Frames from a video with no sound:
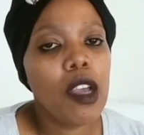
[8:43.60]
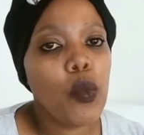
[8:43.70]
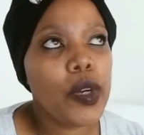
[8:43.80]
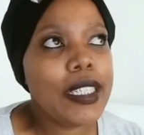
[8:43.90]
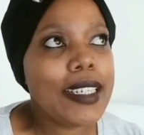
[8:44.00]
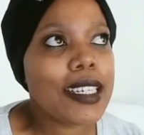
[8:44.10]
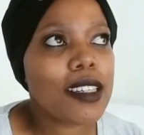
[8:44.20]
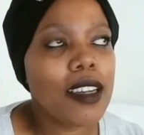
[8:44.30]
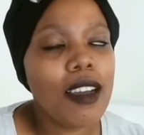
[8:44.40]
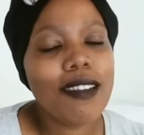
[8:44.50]
which
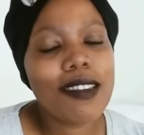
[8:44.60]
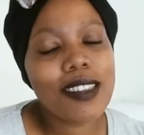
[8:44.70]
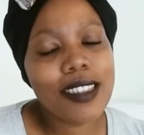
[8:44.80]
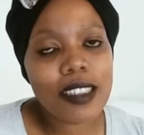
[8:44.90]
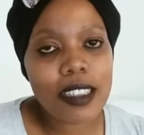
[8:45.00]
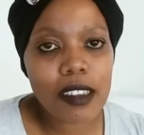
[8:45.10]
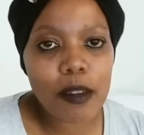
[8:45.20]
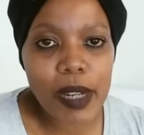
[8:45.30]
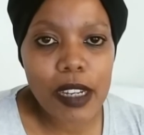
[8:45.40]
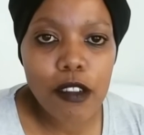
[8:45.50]
still in the
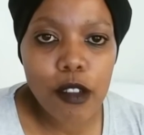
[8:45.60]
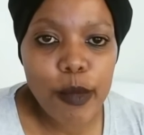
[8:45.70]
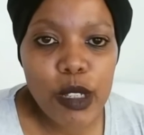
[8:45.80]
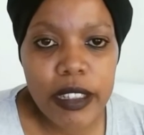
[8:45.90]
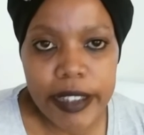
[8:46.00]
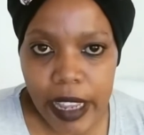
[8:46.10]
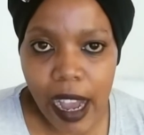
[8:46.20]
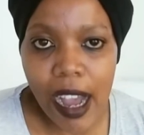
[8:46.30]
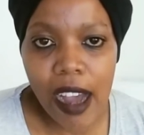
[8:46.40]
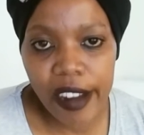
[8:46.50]
Black community
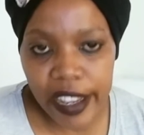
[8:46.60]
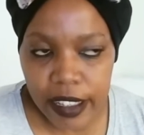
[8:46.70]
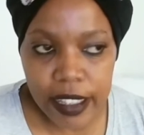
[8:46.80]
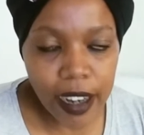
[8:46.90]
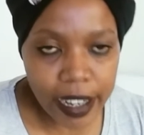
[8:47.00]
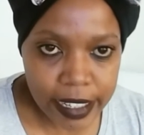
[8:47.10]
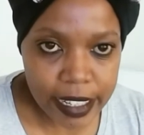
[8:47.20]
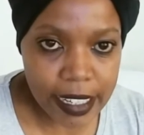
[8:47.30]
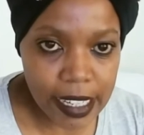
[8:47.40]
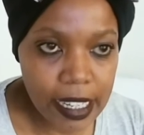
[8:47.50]
are a
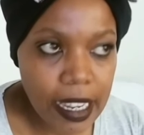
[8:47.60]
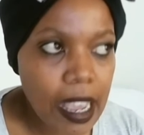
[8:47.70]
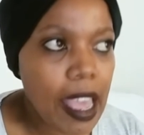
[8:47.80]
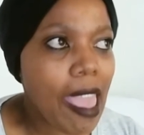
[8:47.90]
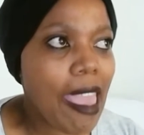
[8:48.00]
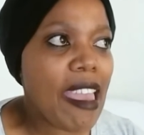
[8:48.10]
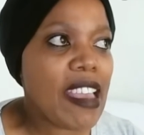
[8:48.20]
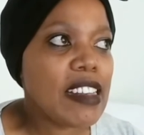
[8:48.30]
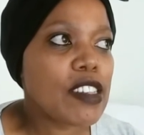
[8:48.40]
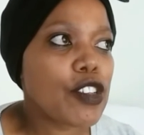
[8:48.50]
scarcity
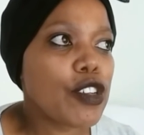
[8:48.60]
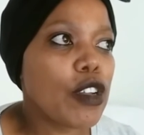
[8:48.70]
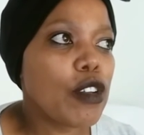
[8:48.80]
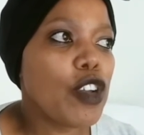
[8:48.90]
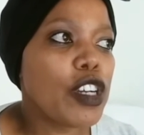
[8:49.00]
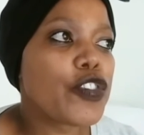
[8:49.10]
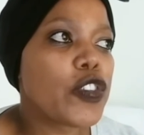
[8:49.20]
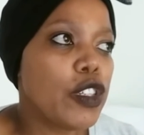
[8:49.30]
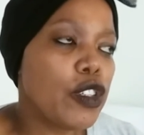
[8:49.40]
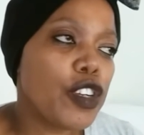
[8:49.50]
and not
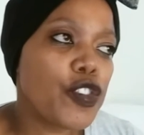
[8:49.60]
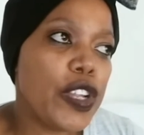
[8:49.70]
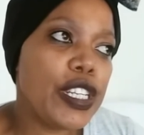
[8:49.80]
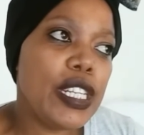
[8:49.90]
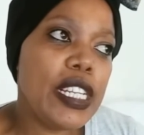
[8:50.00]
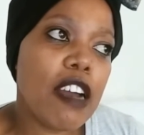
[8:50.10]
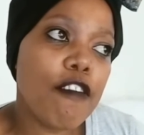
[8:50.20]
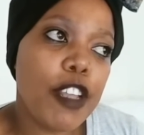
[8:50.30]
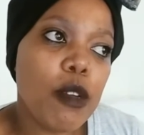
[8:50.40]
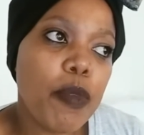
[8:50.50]
readily
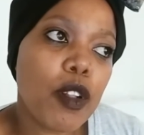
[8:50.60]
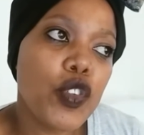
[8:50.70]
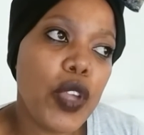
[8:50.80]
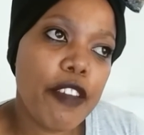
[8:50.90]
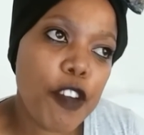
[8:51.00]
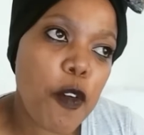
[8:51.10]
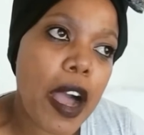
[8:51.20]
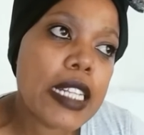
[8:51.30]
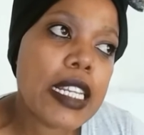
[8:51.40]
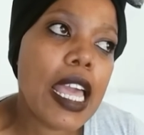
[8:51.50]
available to
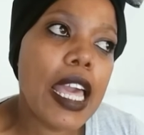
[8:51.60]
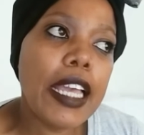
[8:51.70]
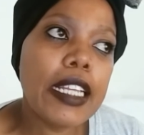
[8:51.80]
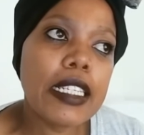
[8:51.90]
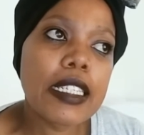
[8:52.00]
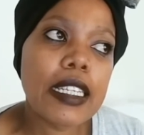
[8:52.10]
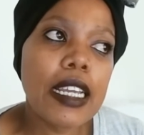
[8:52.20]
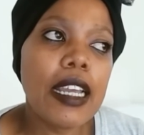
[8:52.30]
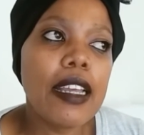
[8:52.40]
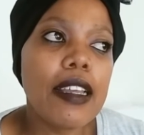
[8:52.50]
everyone. And
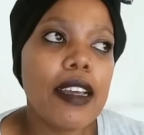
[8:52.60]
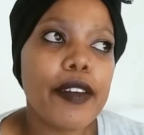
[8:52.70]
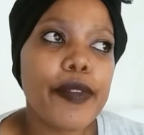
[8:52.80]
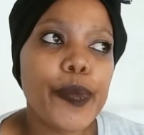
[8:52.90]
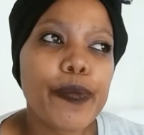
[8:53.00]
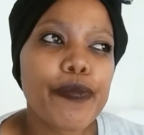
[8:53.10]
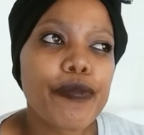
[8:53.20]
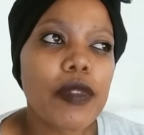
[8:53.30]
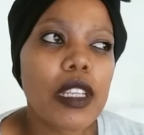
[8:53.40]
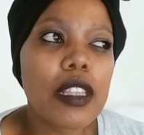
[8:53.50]
um,
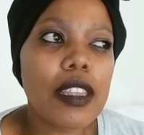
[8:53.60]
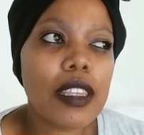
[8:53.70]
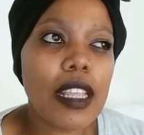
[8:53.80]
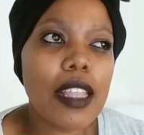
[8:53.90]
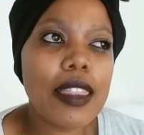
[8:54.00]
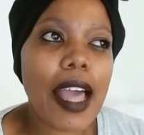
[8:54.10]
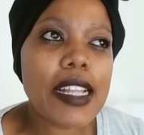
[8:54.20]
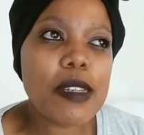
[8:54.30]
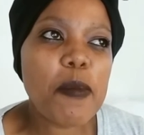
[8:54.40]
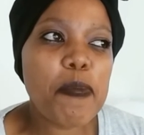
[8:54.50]

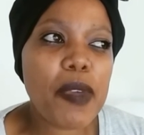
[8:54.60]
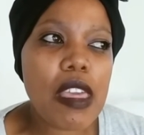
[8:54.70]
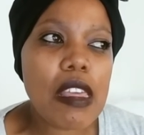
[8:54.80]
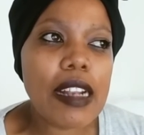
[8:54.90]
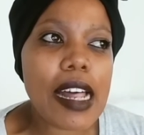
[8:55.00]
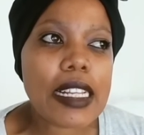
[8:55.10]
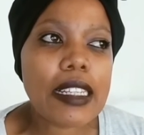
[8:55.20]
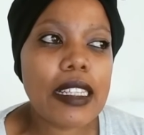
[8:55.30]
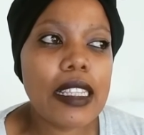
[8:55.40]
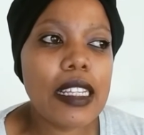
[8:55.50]
that being like
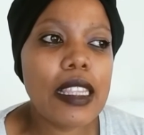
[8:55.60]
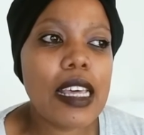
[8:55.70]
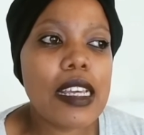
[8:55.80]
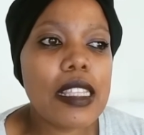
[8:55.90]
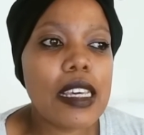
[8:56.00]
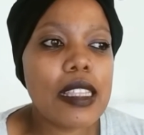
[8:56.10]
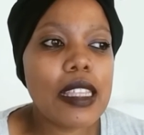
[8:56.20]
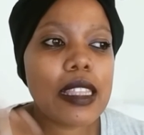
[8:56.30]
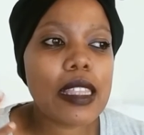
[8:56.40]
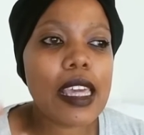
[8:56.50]
the
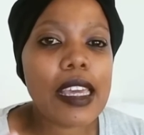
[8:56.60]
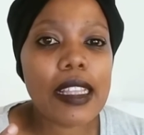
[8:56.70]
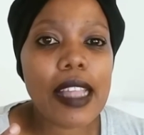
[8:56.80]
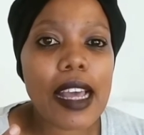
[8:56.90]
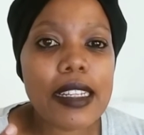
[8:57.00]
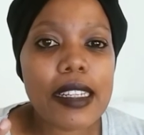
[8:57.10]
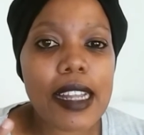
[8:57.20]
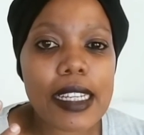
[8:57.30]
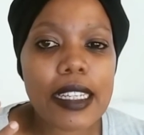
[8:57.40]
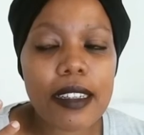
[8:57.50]
thing that
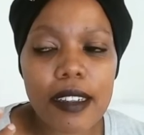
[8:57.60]
like